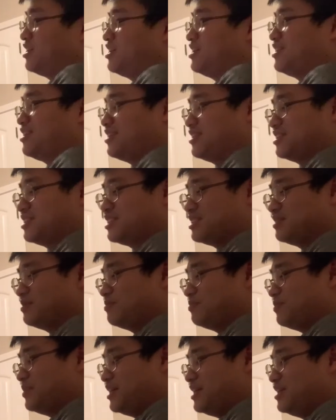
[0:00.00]
Aw,
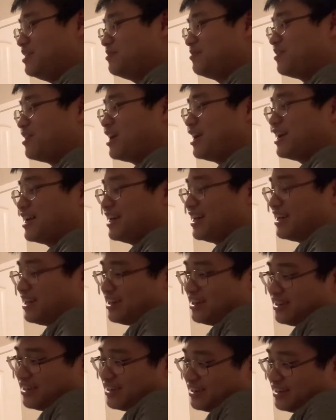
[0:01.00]

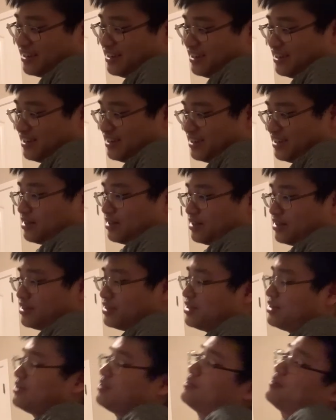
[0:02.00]
Speedwagon. You
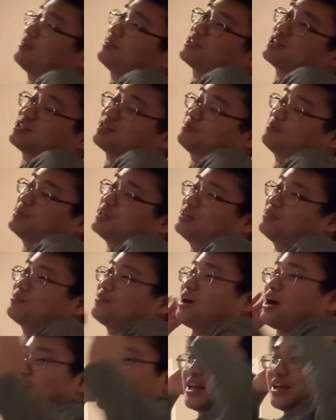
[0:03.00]
know,
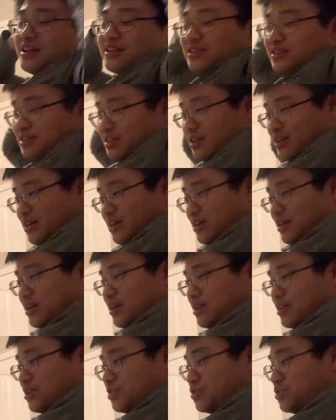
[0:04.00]
Speedwagon
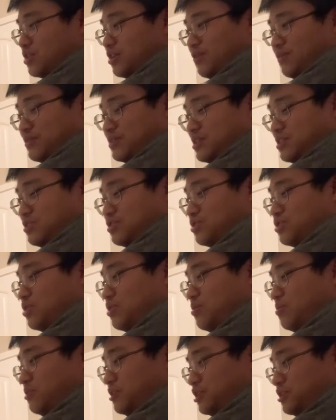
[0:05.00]
deserves so
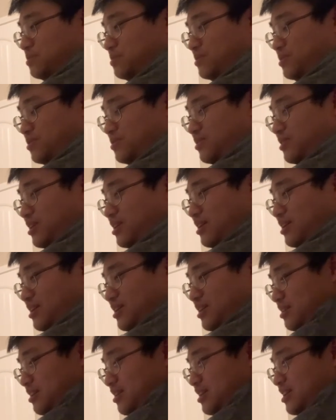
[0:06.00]
much more.
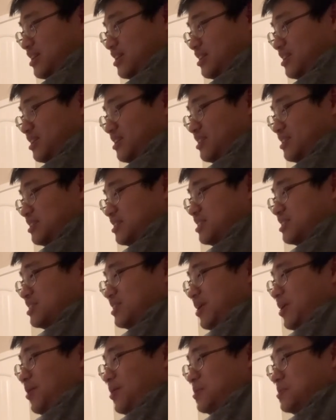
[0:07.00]
He's
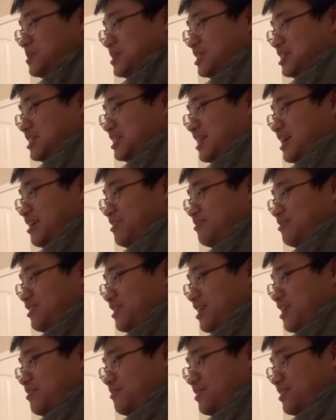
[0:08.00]
always there for
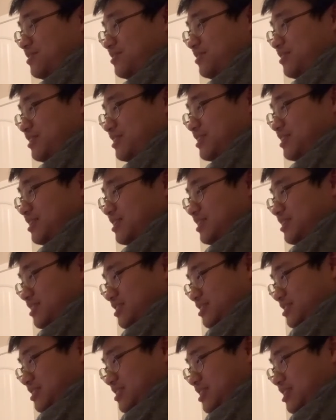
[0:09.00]
everyone.
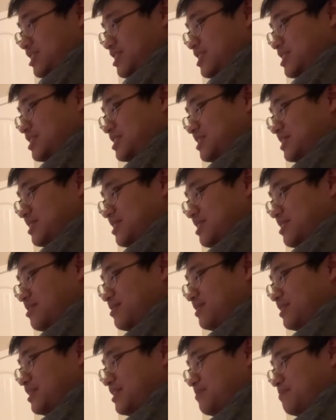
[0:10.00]
He's
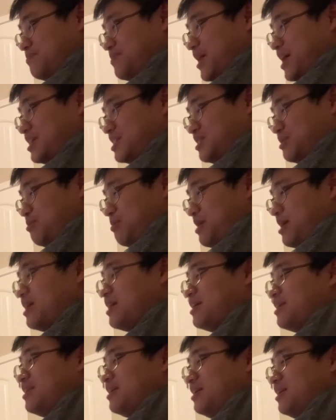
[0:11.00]
literally the best
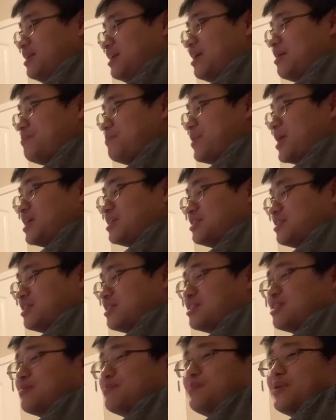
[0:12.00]
man.
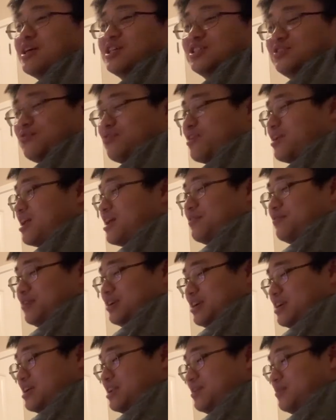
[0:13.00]
The best friend
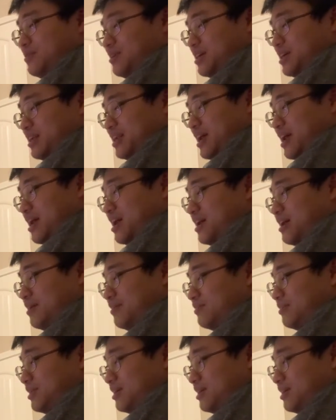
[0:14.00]
anyone can have.